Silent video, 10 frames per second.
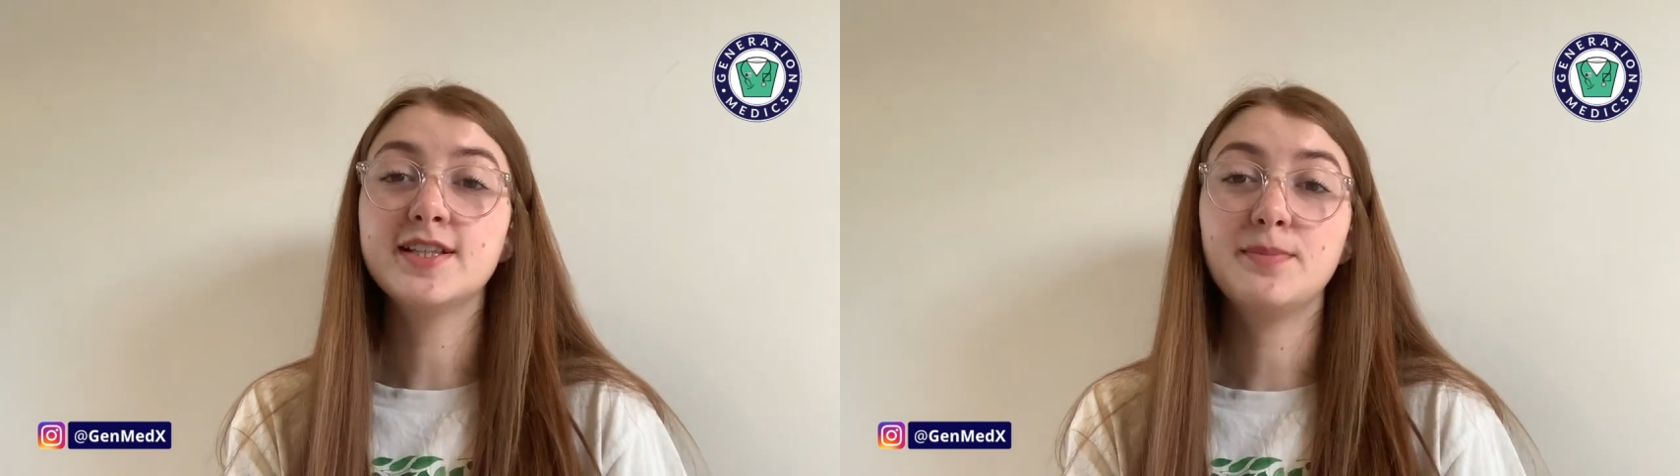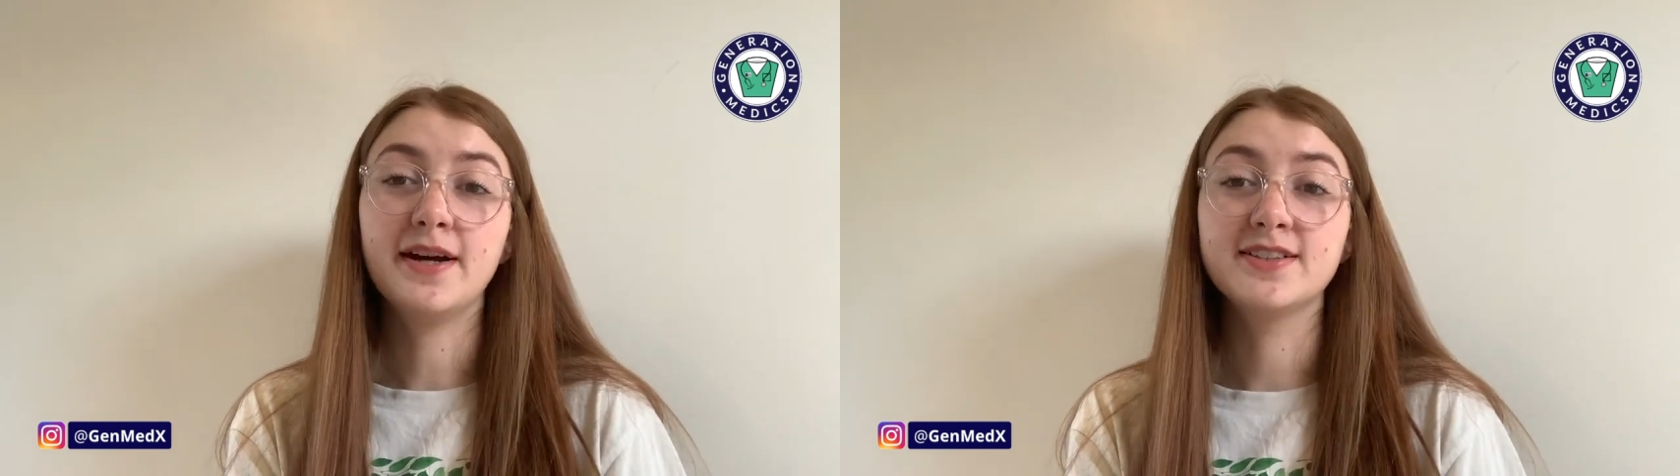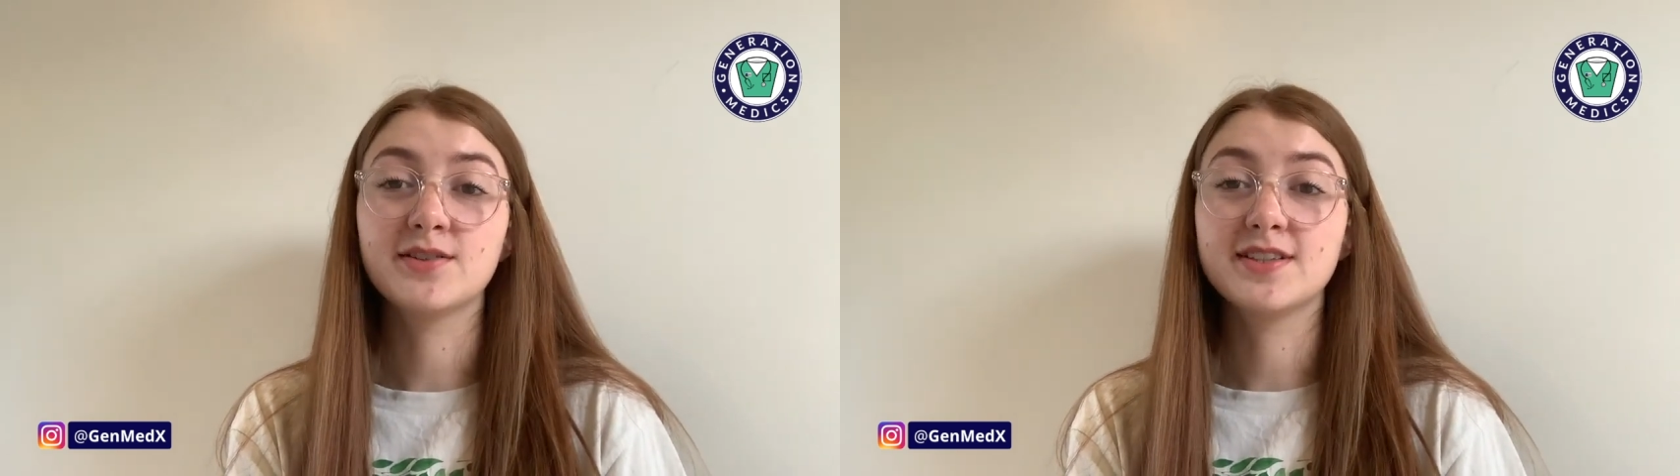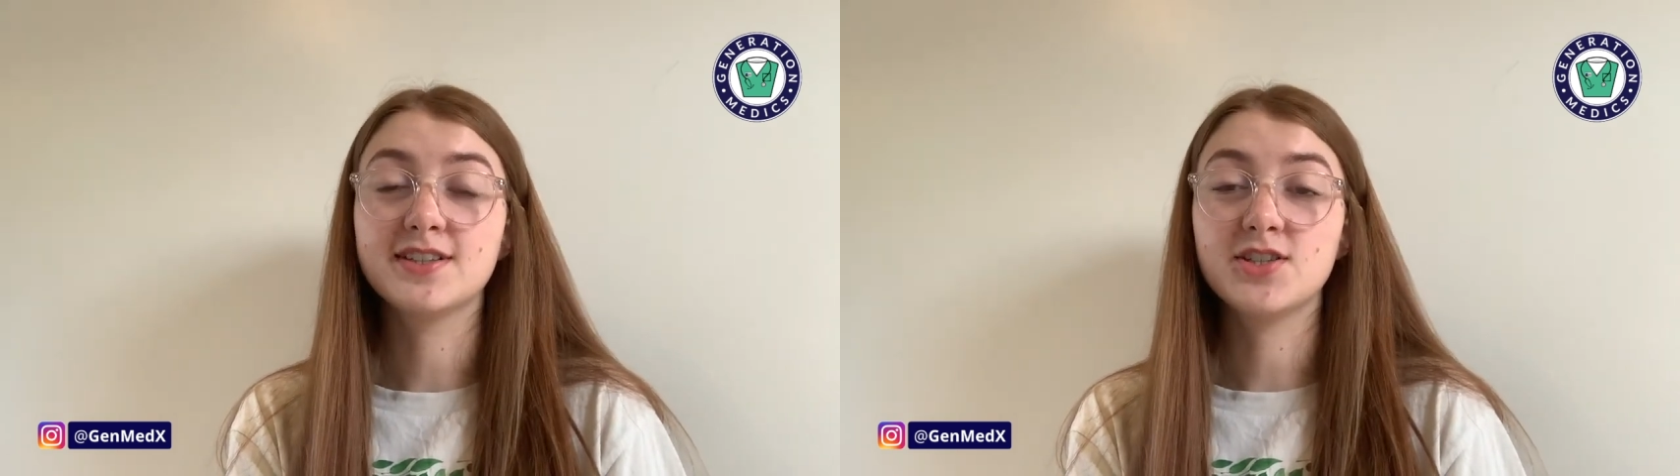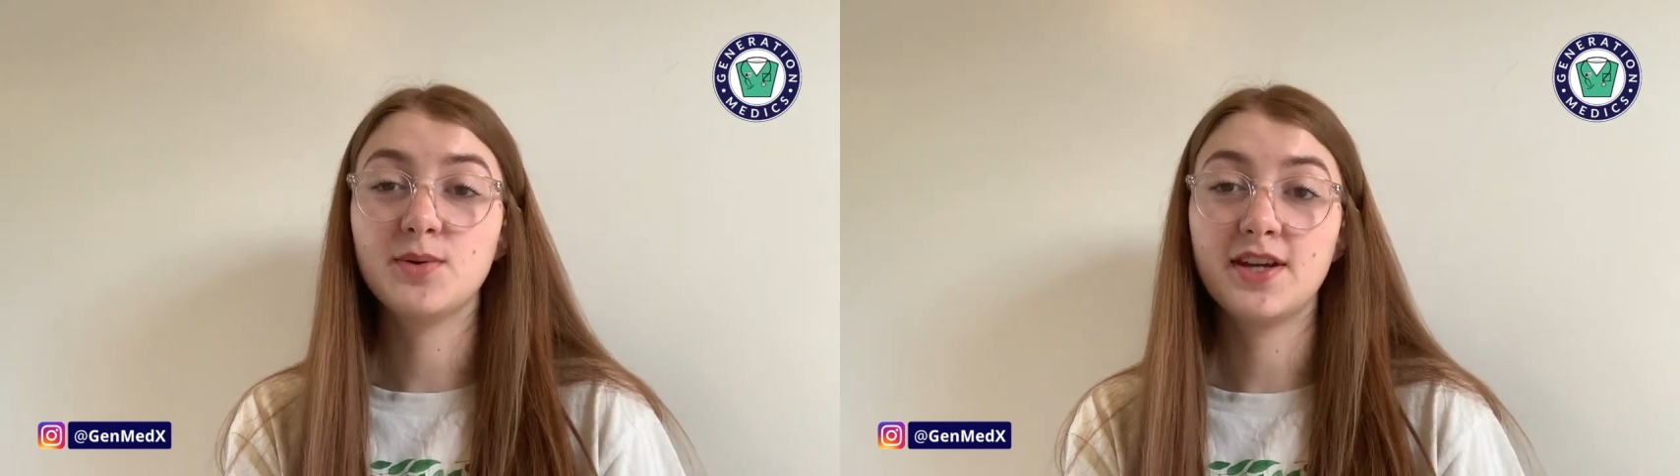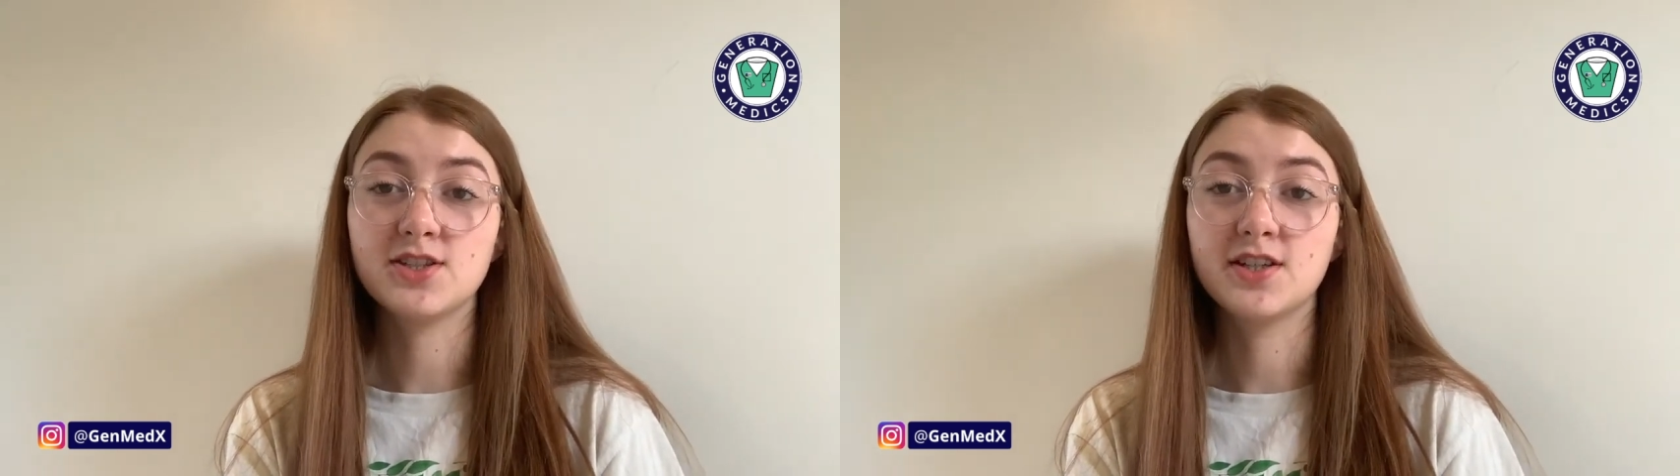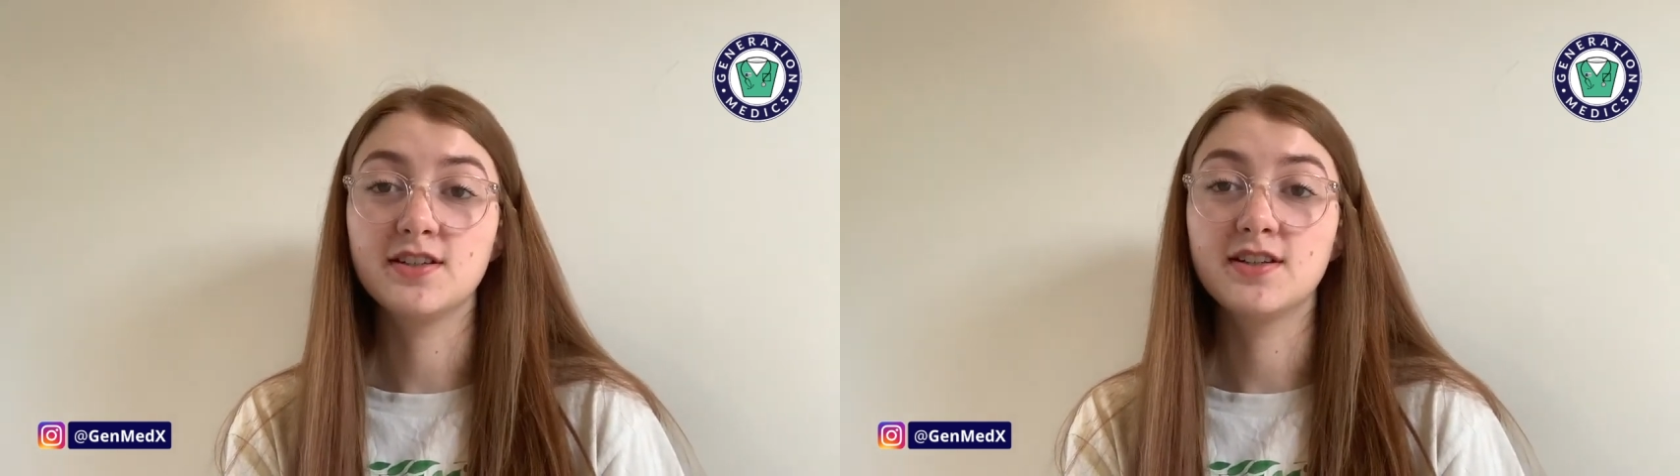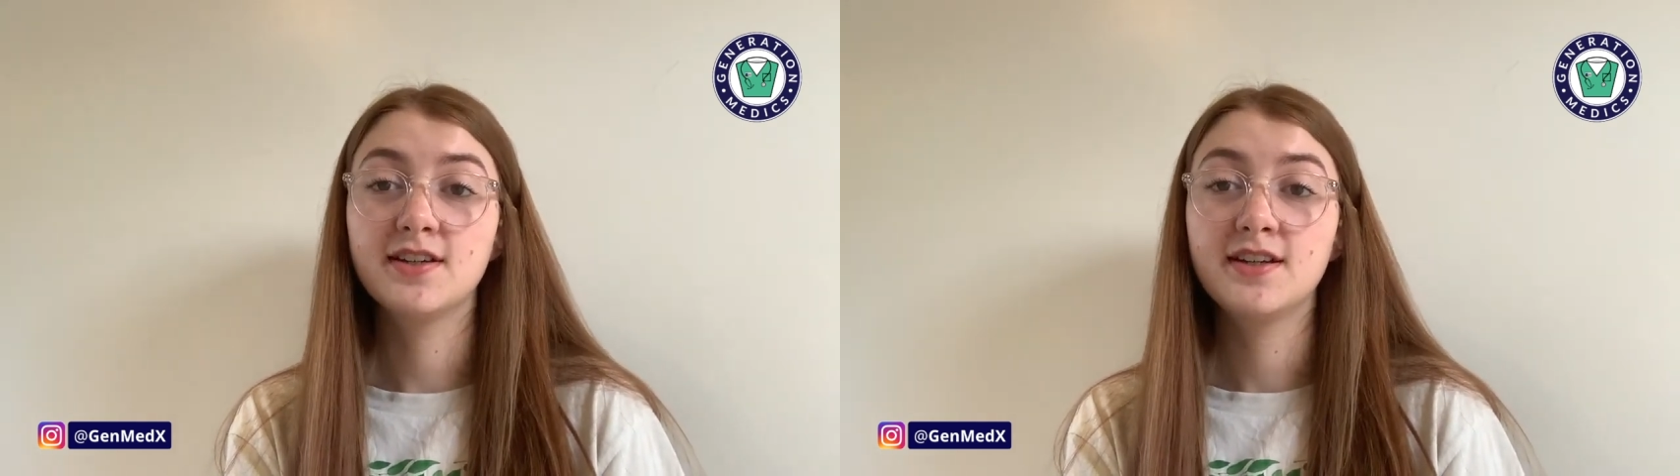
depends on the situation.